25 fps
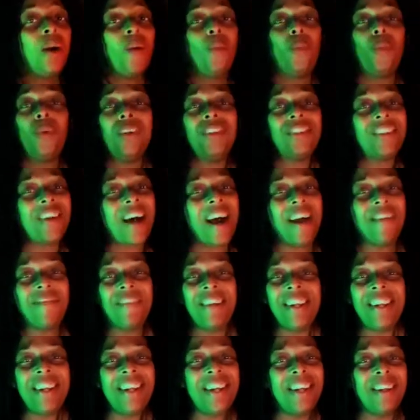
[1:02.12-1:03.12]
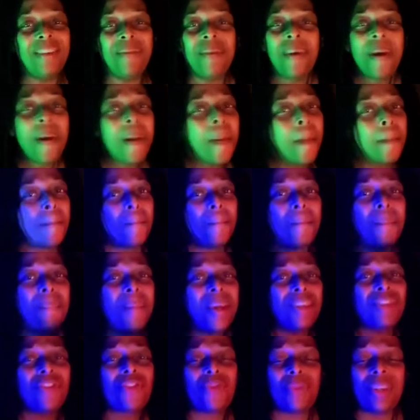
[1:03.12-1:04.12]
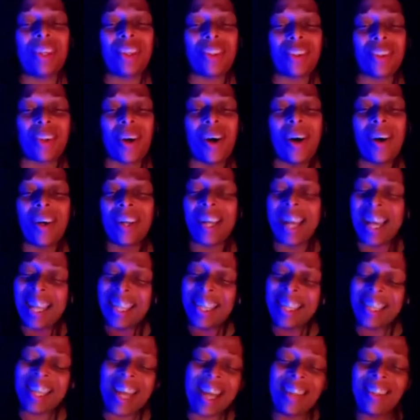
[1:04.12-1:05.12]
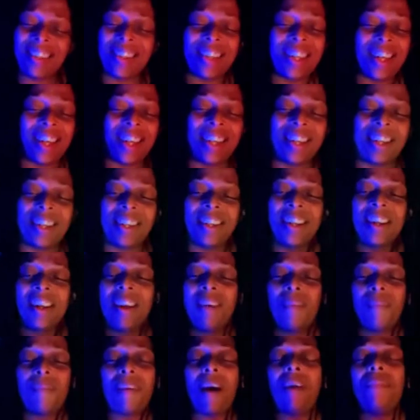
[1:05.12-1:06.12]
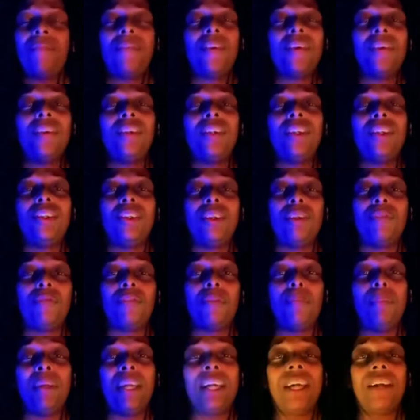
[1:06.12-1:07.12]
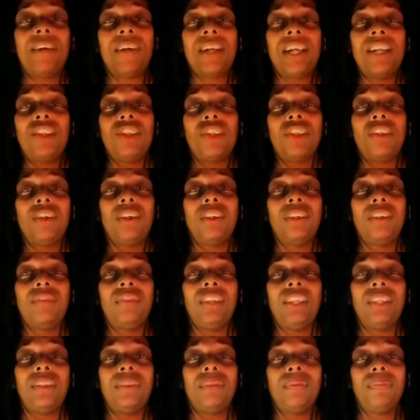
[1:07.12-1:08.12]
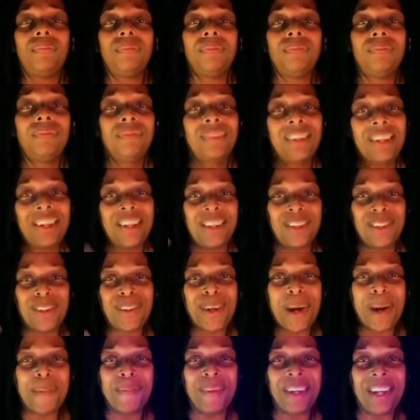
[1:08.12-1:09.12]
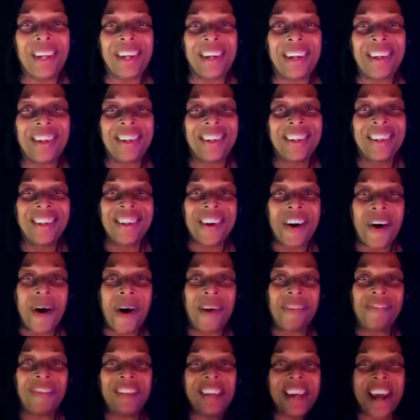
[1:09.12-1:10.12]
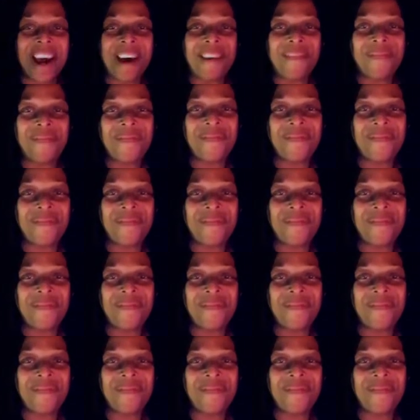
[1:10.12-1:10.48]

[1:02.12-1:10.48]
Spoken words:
We're diving in. Mystery Song. Let's get it. Without further ado, for me, Gary H., and all of you, it's time to get off tap.